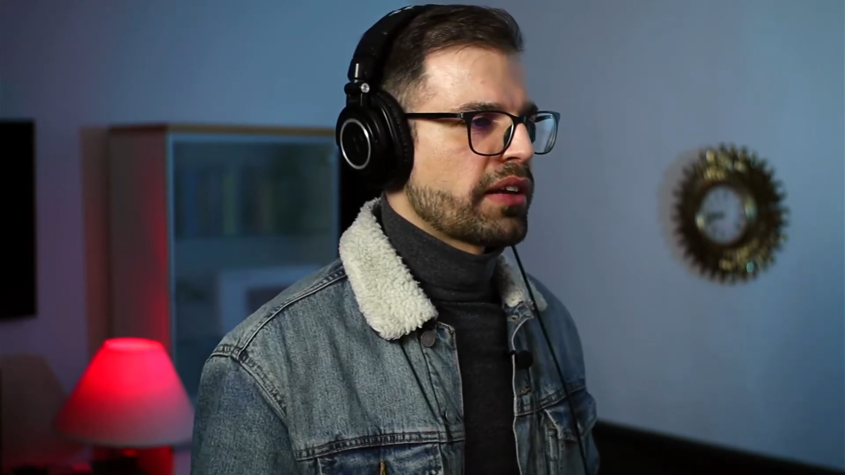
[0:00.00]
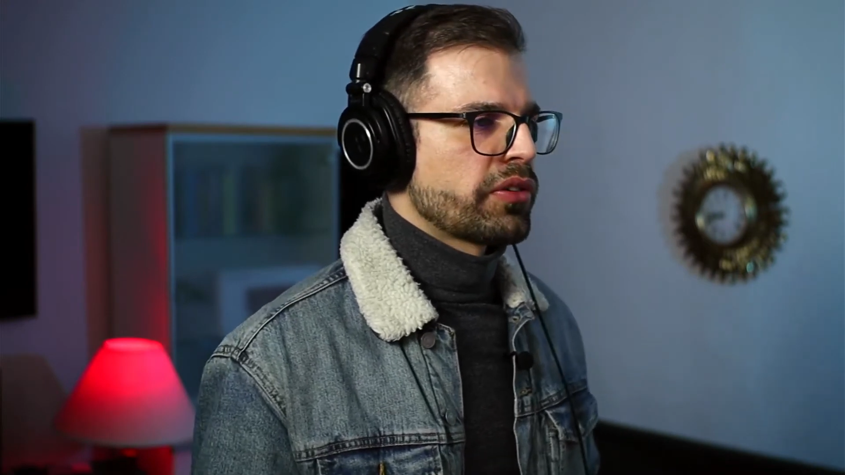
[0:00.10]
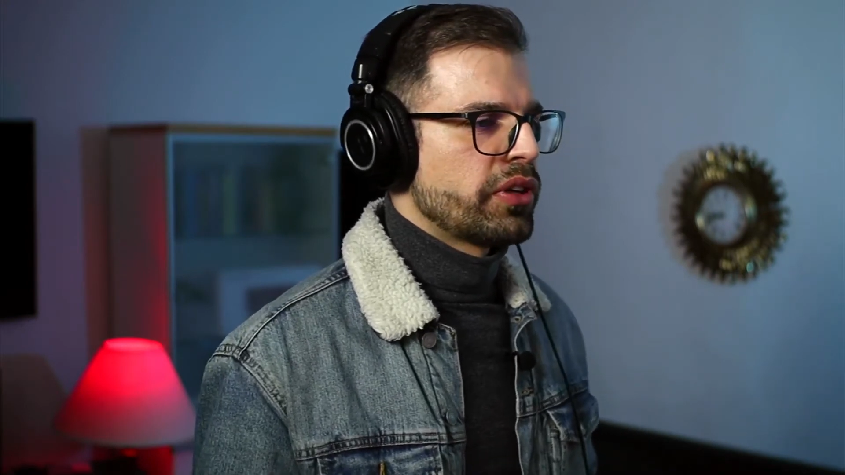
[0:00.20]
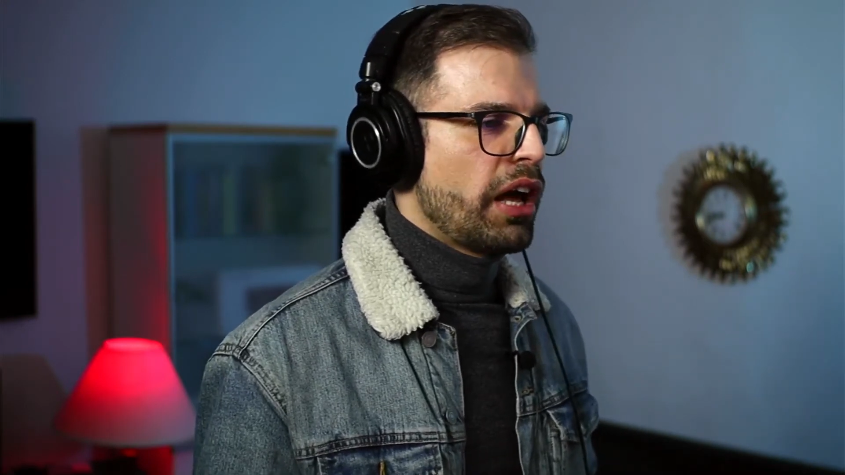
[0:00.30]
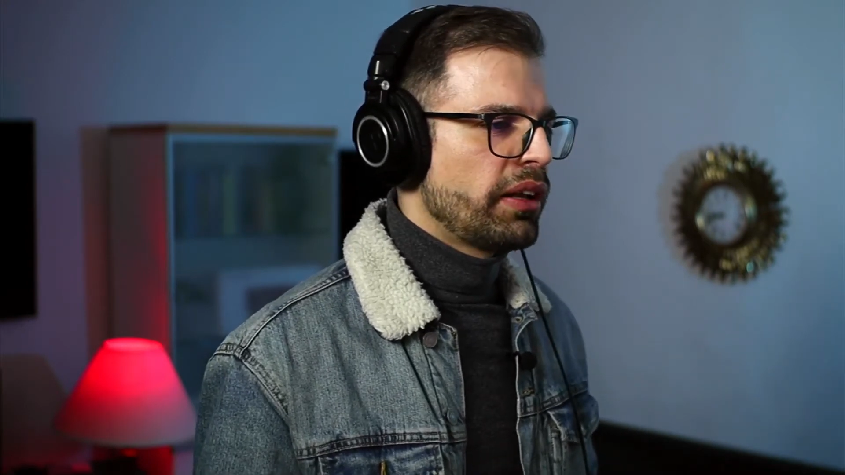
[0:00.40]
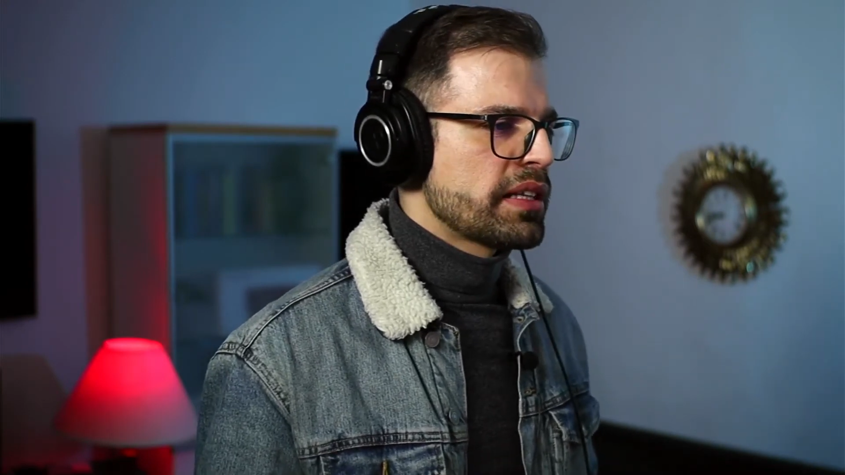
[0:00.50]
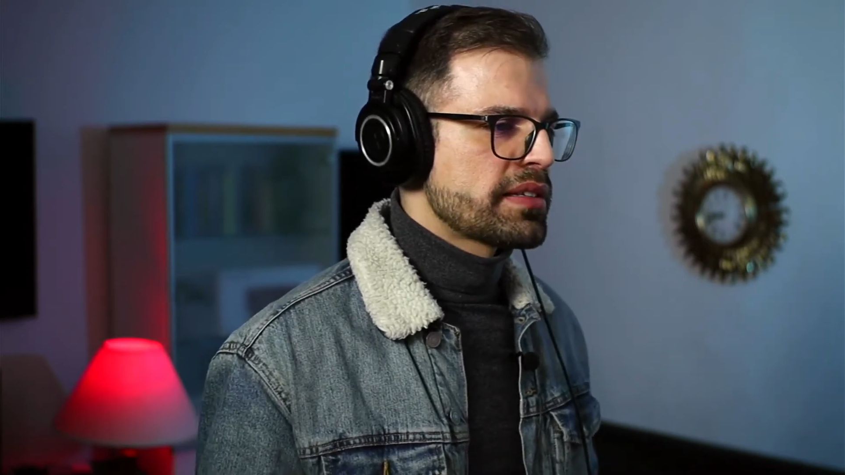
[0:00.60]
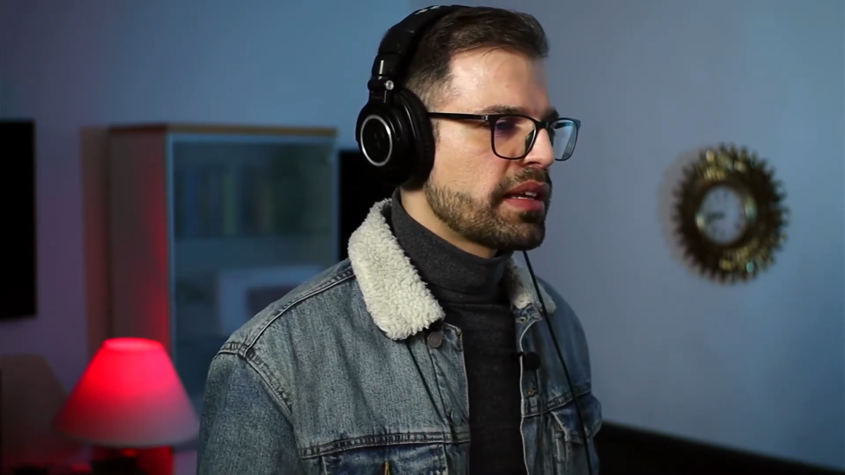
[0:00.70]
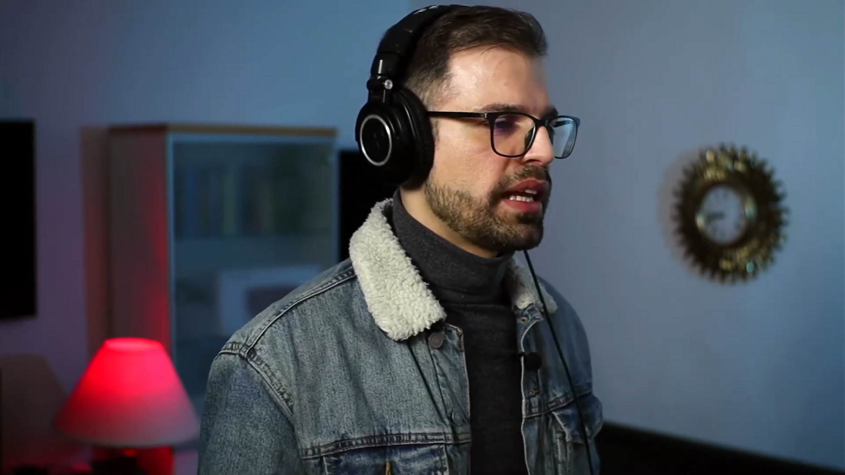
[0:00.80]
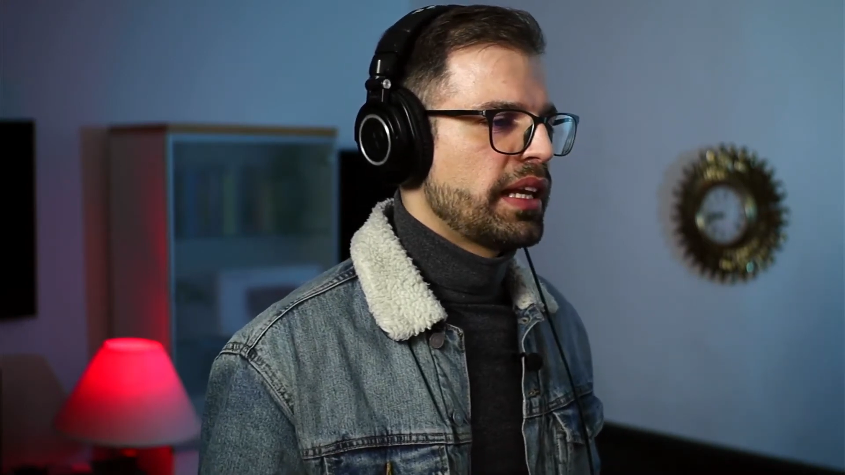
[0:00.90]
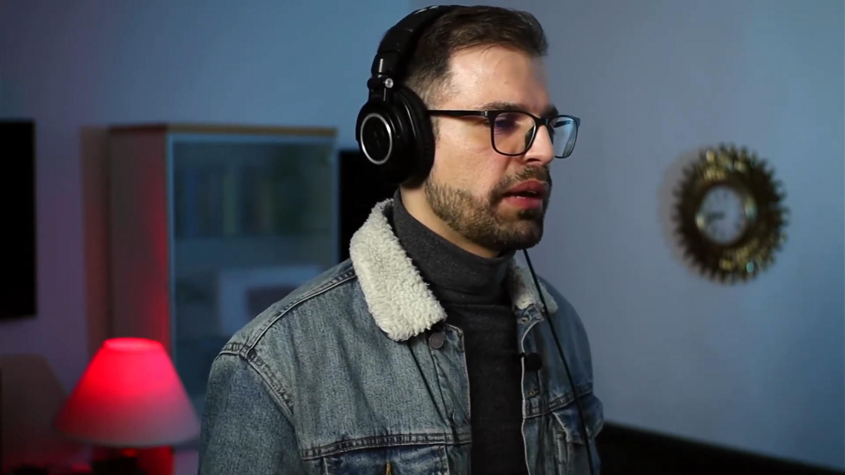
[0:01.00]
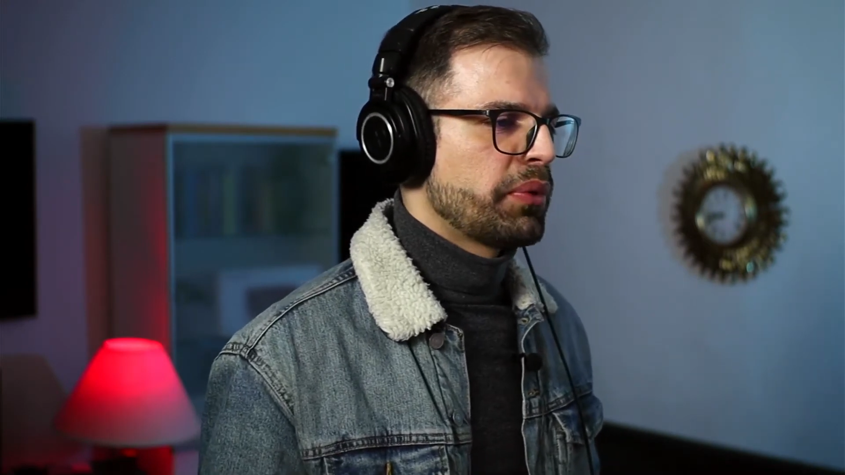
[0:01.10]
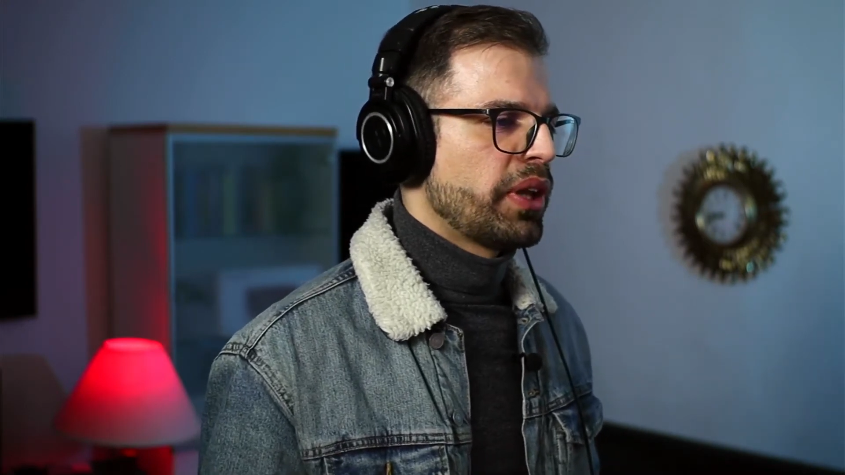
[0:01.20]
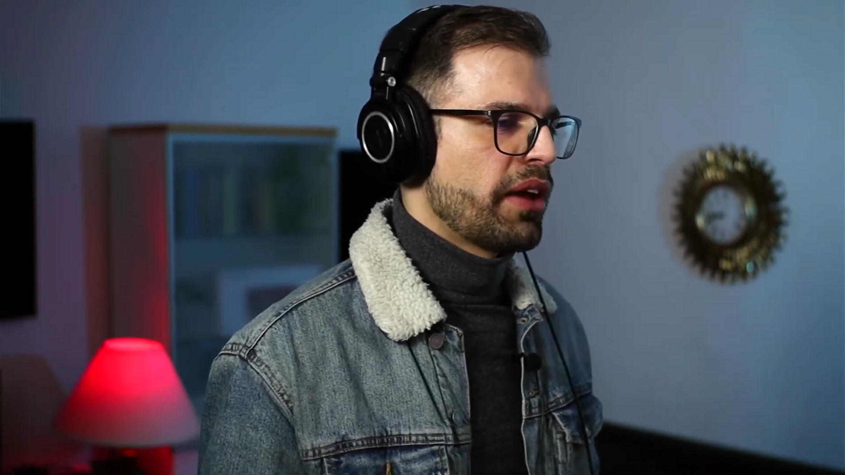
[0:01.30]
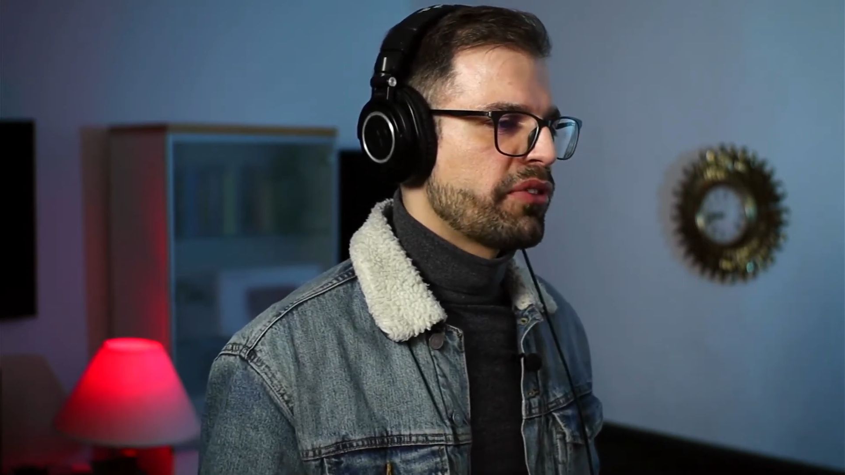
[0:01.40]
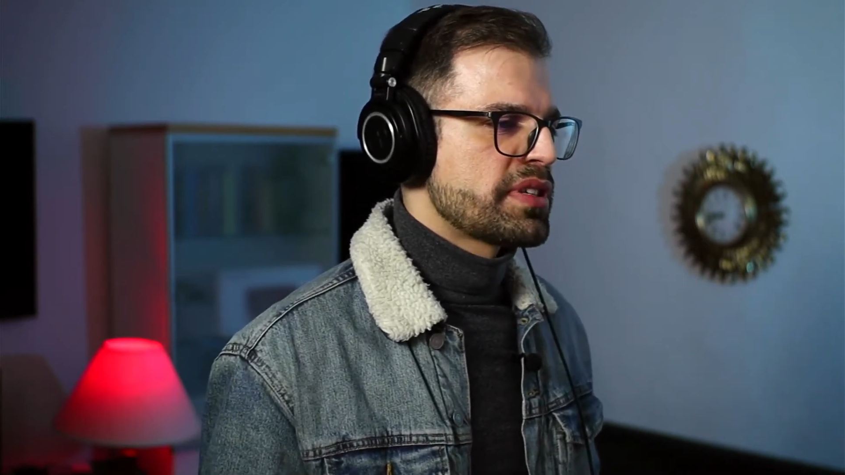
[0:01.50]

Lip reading: So now let's enable every